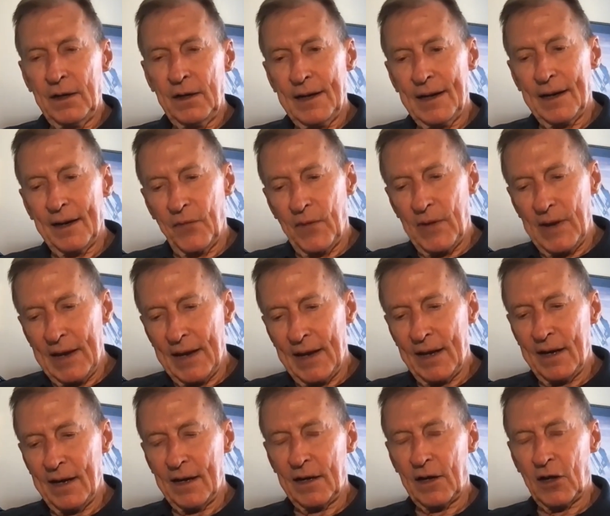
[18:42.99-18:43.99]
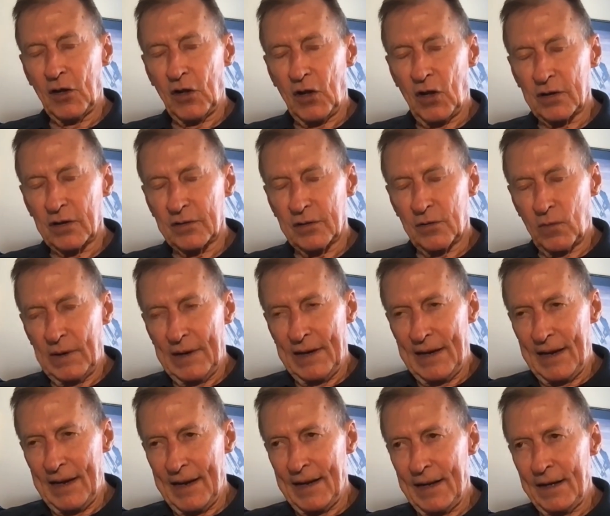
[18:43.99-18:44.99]
And then along the
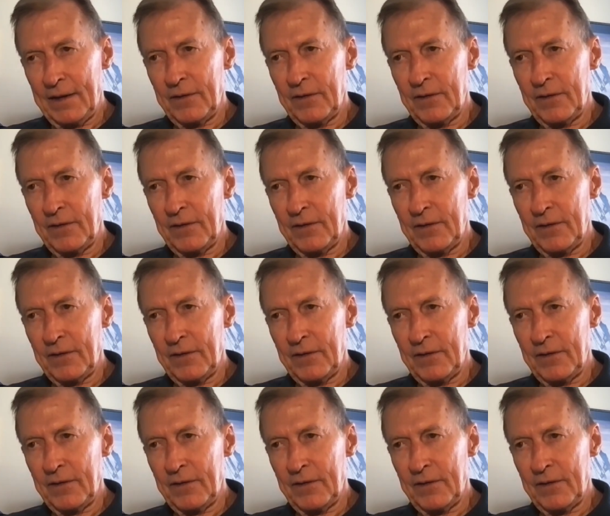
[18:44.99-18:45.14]
way,